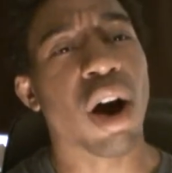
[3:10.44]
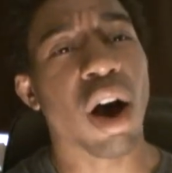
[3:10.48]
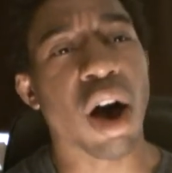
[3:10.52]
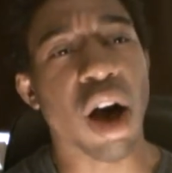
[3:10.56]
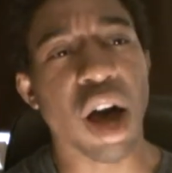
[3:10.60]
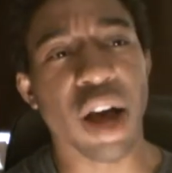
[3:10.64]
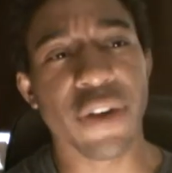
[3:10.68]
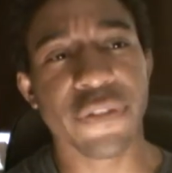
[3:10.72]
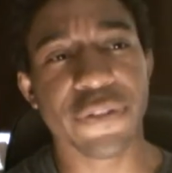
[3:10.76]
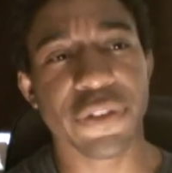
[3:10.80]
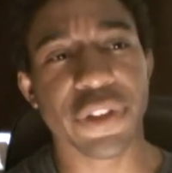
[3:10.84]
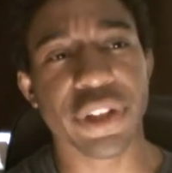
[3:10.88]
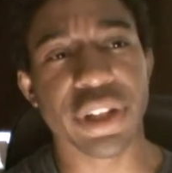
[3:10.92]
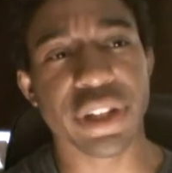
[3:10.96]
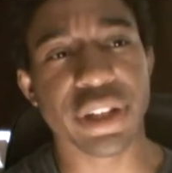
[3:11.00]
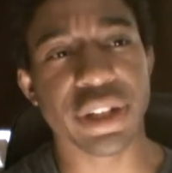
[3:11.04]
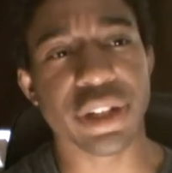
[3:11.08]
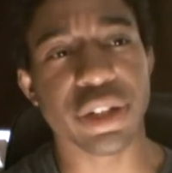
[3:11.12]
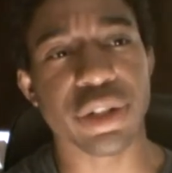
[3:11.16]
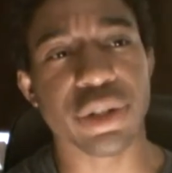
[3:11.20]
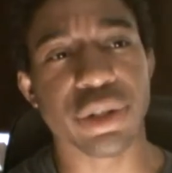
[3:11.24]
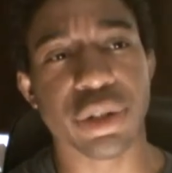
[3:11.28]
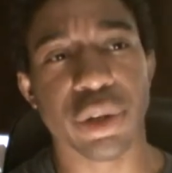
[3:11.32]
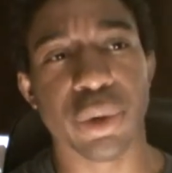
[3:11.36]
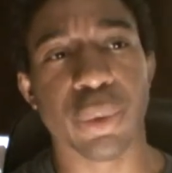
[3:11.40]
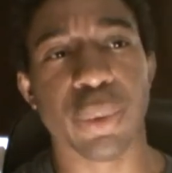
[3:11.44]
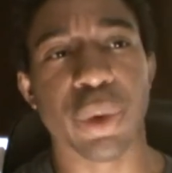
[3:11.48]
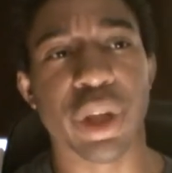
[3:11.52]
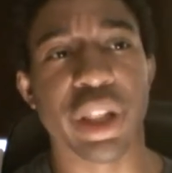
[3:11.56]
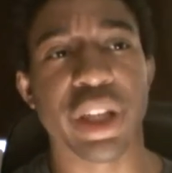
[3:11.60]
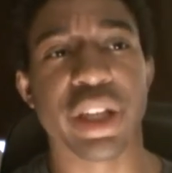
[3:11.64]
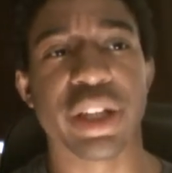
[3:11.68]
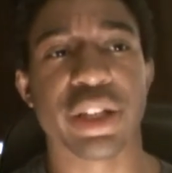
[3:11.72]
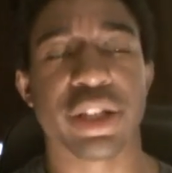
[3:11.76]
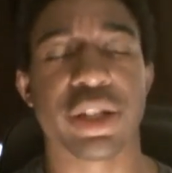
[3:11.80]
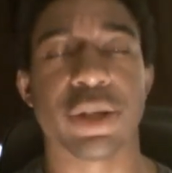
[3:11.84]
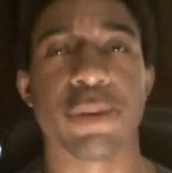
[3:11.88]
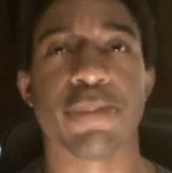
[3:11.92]
often you're
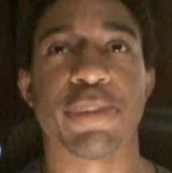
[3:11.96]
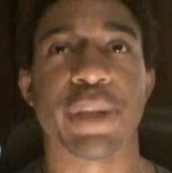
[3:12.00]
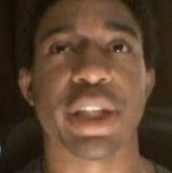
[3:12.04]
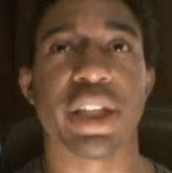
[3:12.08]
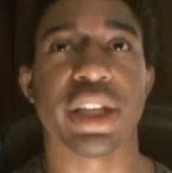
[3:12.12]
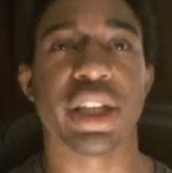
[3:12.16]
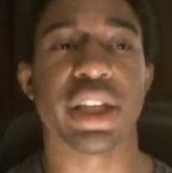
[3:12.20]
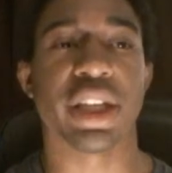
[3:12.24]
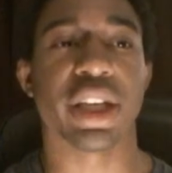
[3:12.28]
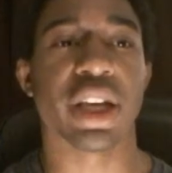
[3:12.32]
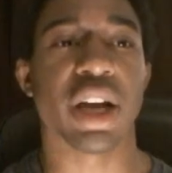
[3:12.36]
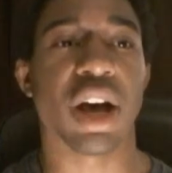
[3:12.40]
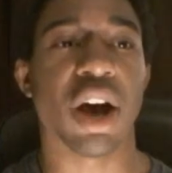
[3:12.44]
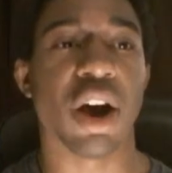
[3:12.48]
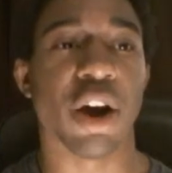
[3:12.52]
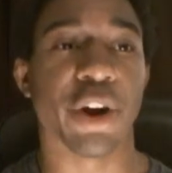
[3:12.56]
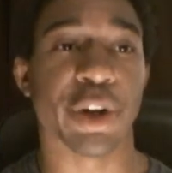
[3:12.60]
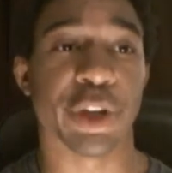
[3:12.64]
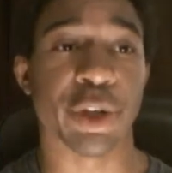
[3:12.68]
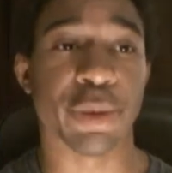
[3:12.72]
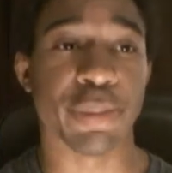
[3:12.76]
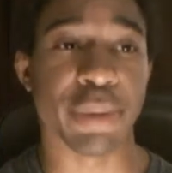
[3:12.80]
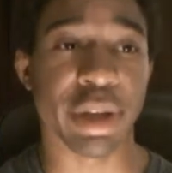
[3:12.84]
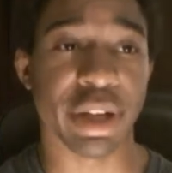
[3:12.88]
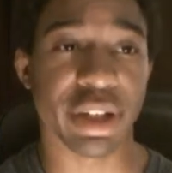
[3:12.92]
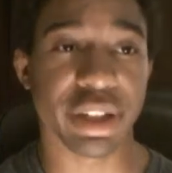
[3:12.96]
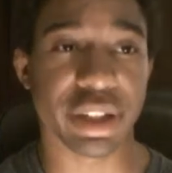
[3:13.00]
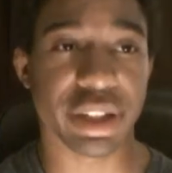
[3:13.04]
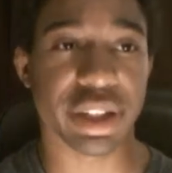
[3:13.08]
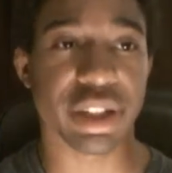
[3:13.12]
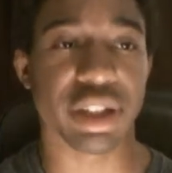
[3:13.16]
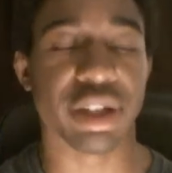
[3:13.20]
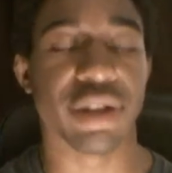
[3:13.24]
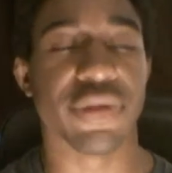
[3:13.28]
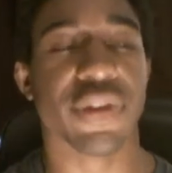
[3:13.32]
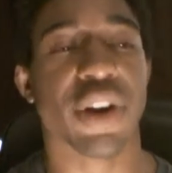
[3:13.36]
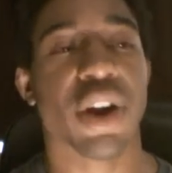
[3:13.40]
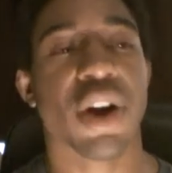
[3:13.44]
willing to be
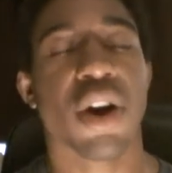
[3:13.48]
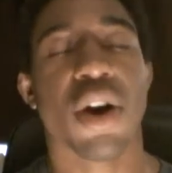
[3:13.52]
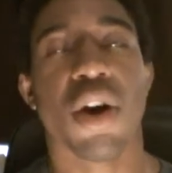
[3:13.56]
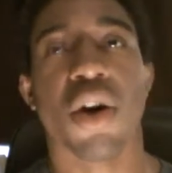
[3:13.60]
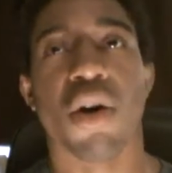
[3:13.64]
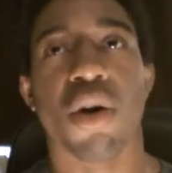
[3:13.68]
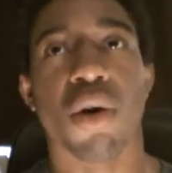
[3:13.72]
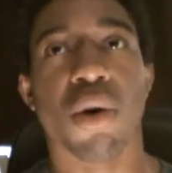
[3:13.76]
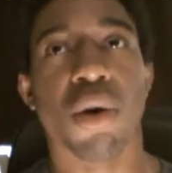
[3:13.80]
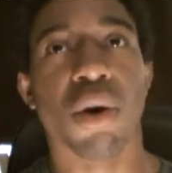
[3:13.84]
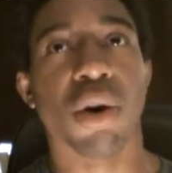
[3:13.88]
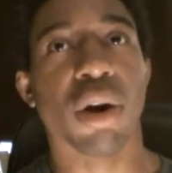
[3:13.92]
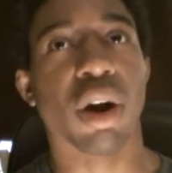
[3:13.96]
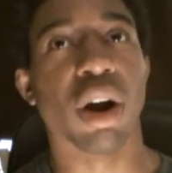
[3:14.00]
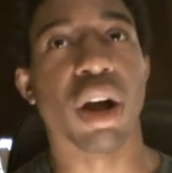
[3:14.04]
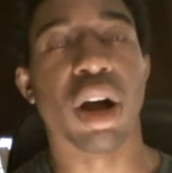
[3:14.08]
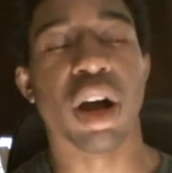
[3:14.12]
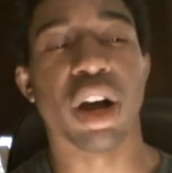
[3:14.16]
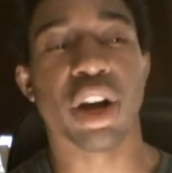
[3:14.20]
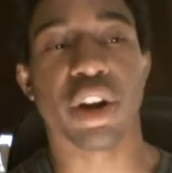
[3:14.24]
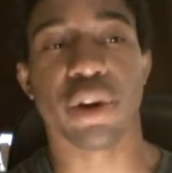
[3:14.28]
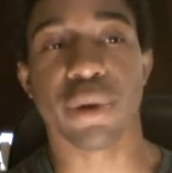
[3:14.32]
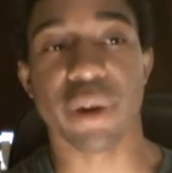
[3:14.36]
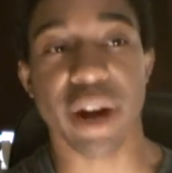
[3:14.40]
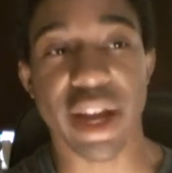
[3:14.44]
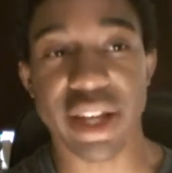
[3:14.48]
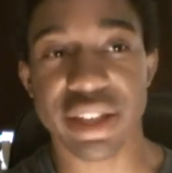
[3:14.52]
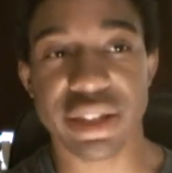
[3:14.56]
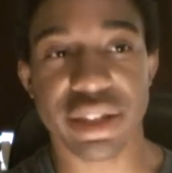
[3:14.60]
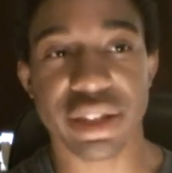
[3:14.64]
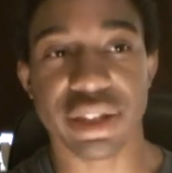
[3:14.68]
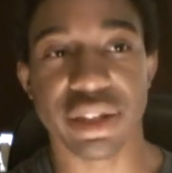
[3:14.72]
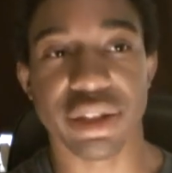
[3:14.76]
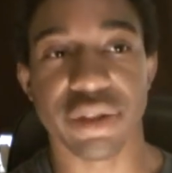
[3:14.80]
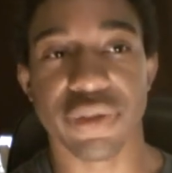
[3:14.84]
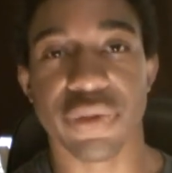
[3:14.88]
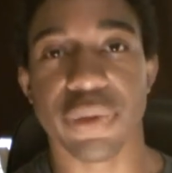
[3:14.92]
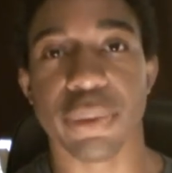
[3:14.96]
argumentative or
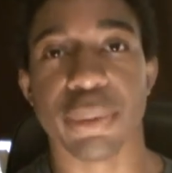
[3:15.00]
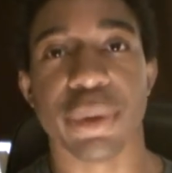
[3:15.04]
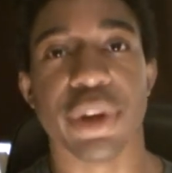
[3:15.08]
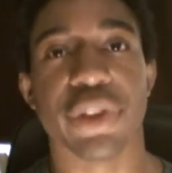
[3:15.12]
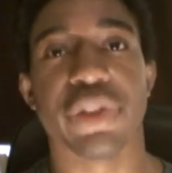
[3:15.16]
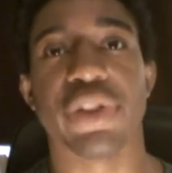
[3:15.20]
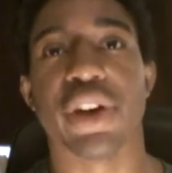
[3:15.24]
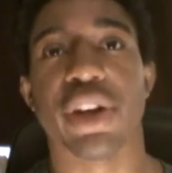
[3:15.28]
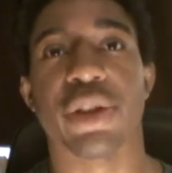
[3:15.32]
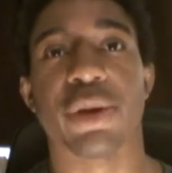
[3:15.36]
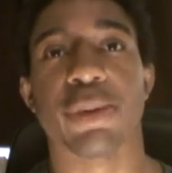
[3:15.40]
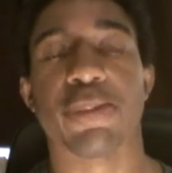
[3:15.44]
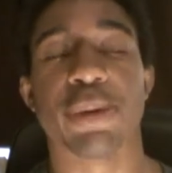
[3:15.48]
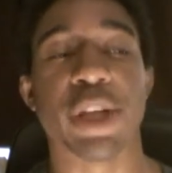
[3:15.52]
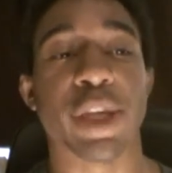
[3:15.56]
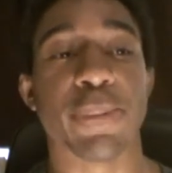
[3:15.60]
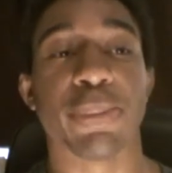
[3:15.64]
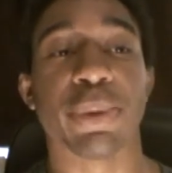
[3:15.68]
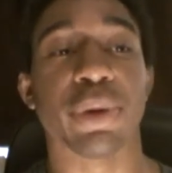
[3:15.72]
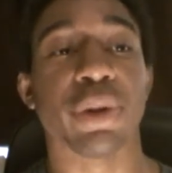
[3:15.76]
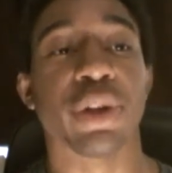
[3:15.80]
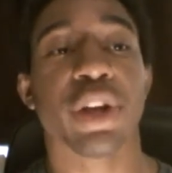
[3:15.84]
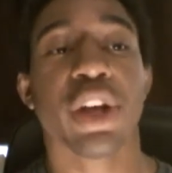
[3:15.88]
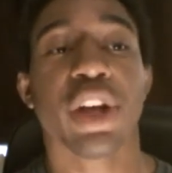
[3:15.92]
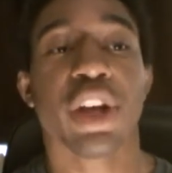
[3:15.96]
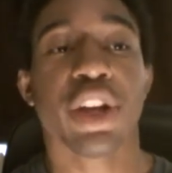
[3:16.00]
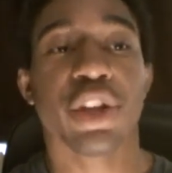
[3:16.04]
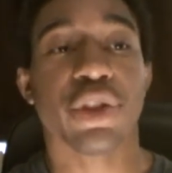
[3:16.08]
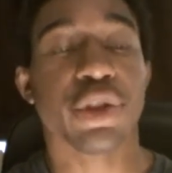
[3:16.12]
aggressive with other people.